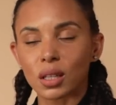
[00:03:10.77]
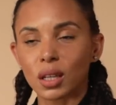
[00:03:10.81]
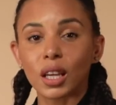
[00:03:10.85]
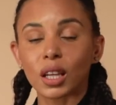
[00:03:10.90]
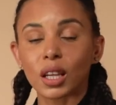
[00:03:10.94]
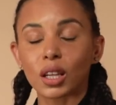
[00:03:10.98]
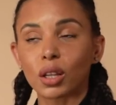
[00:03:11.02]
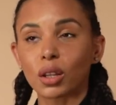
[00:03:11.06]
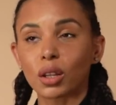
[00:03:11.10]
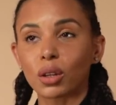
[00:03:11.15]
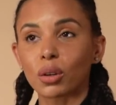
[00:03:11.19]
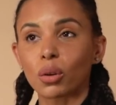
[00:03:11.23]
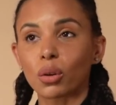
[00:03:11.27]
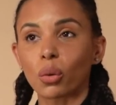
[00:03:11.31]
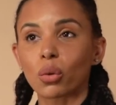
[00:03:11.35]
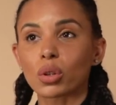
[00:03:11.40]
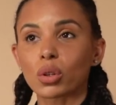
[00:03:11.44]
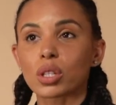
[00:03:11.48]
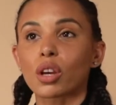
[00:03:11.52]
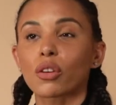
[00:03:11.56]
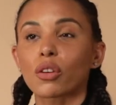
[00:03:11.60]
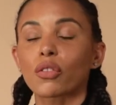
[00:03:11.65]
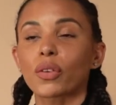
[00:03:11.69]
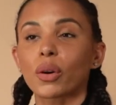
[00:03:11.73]
It can
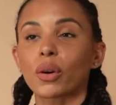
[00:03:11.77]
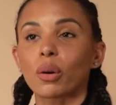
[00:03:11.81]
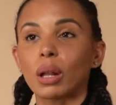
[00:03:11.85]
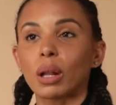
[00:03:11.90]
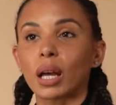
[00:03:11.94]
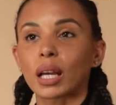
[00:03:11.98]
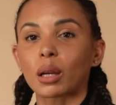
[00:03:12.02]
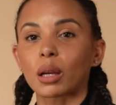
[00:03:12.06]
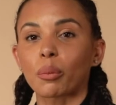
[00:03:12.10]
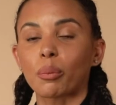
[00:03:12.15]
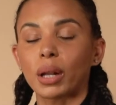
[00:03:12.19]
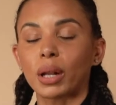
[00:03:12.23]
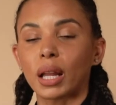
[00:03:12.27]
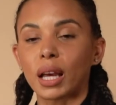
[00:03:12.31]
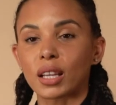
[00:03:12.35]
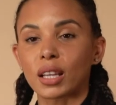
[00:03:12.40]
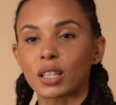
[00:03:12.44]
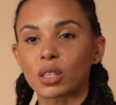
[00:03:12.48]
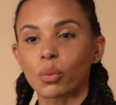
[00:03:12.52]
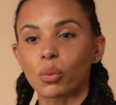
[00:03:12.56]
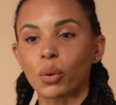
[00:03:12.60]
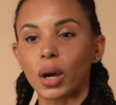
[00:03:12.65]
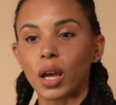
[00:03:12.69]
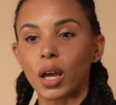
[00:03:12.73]
also feel like a
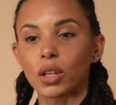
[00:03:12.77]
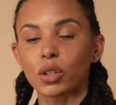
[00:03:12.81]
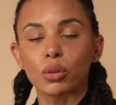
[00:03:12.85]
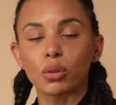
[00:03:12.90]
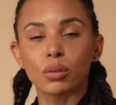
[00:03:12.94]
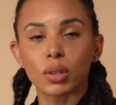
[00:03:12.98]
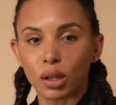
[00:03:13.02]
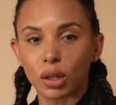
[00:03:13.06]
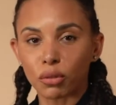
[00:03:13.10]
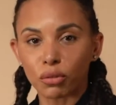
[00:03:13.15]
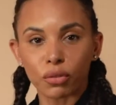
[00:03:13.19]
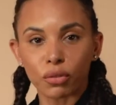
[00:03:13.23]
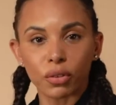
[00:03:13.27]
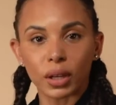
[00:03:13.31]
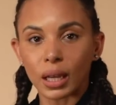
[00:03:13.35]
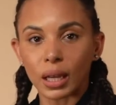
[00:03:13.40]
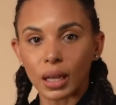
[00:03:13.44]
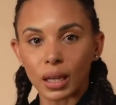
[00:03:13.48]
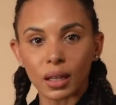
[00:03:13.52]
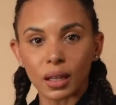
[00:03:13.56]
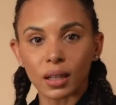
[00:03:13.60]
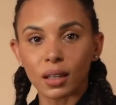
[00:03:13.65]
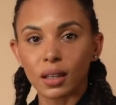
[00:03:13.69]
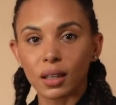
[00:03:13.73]
place where you don't fit
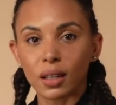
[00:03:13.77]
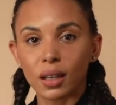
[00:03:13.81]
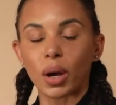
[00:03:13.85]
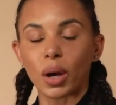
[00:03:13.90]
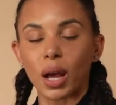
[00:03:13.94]
in,